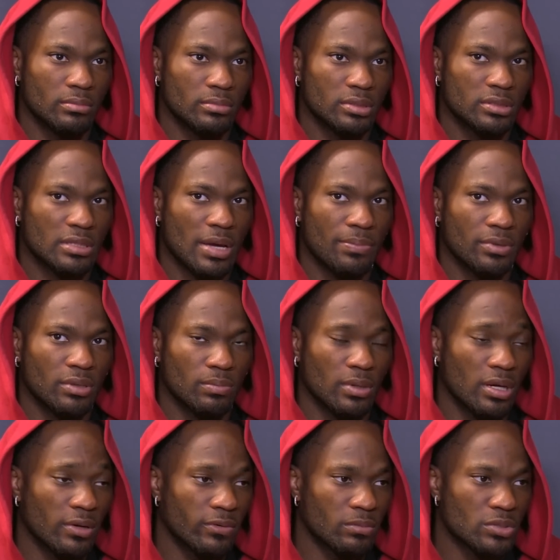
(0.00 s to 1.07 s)
stopping the
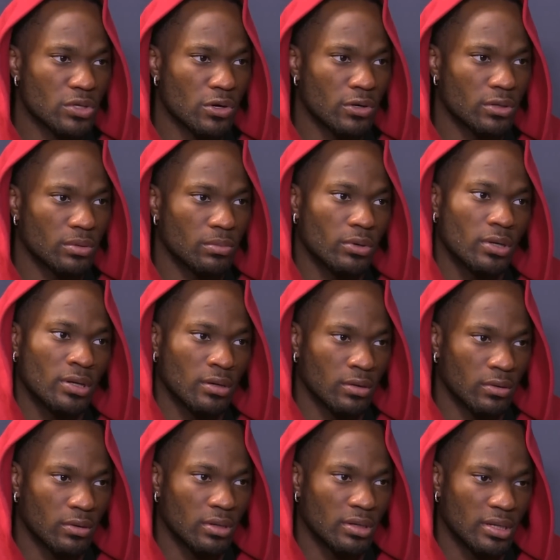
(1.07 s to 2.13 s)
player from scoring the ball,
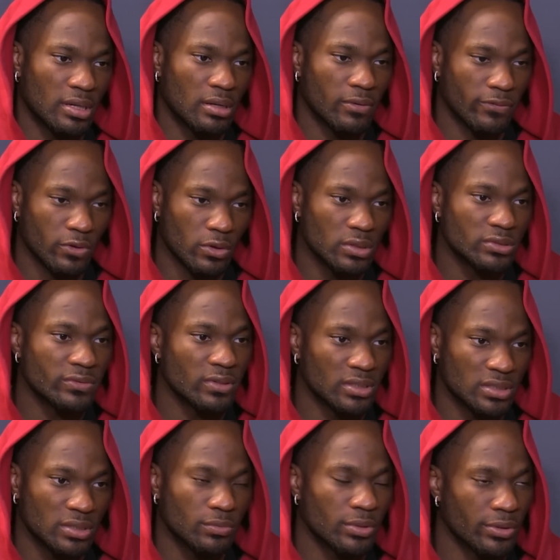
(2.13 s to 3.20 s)
and then, of course,
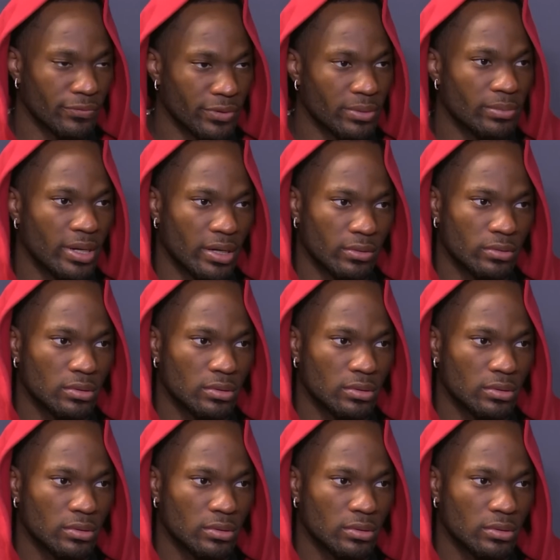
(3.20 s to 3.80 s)
finishing with a rebound.